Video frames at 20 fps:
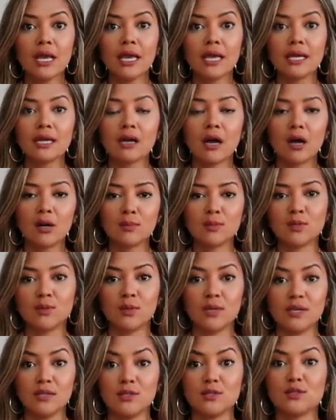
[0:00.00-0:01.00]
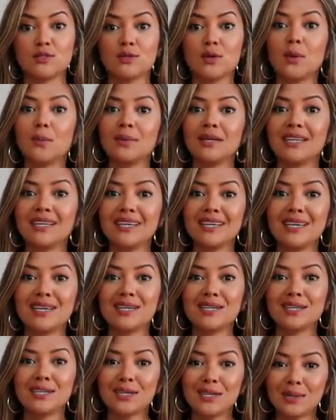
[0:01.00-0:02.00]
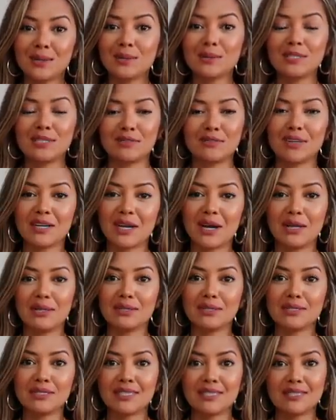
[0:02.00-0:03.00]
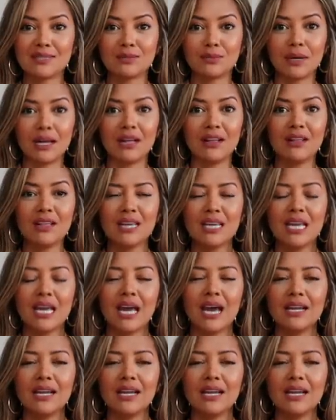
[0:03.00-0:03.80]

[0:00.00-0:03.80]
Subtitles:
It comes in so many cute different colors as well,